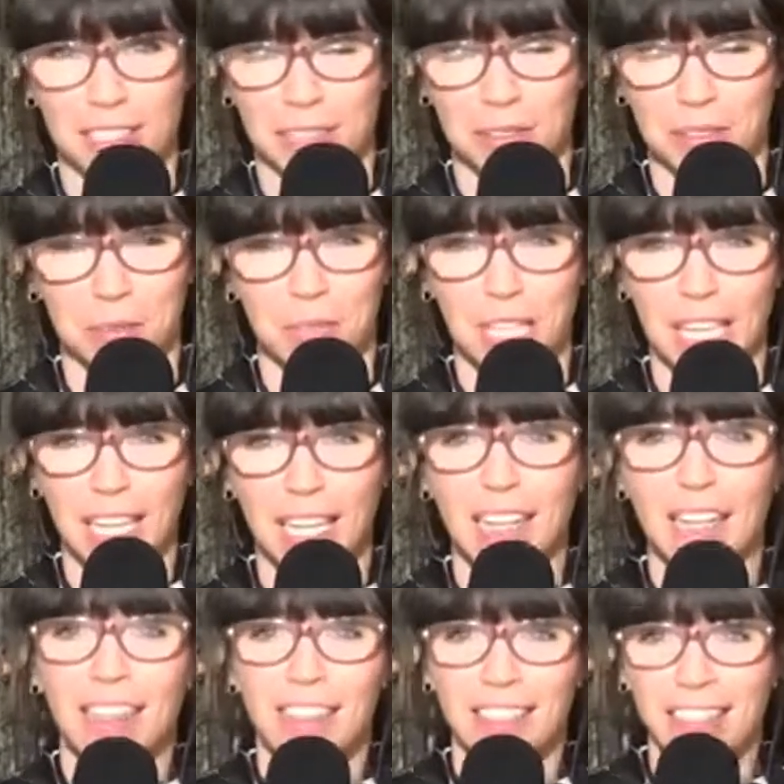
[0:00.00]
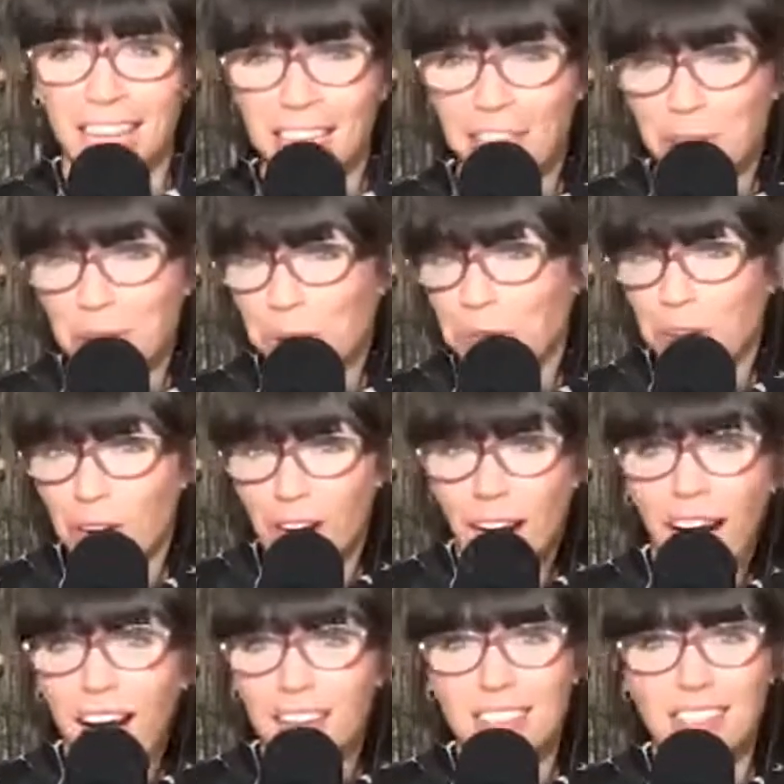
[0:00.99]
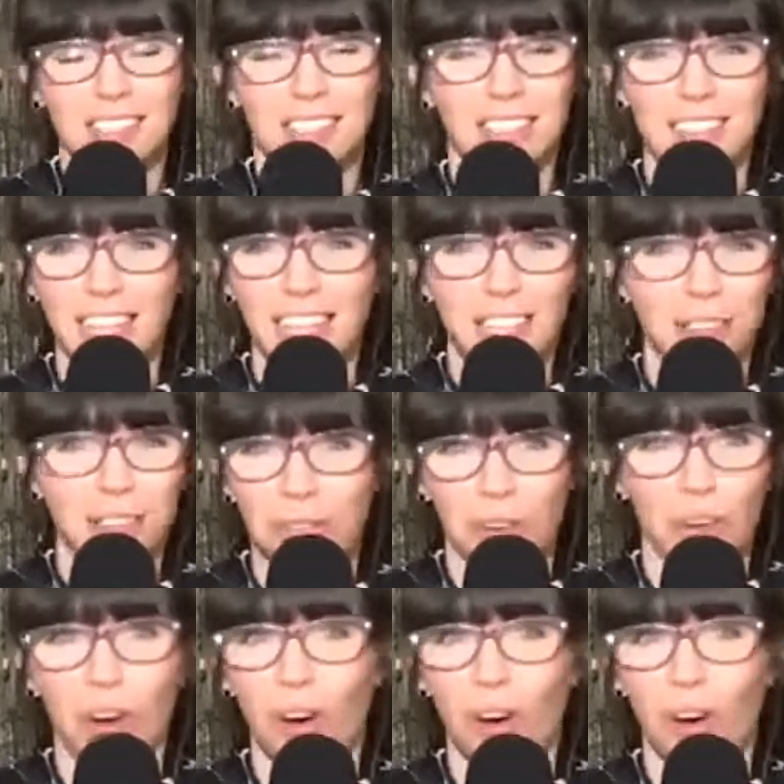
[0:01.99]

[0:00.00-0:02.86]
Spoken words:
So thank you for us, and thank you for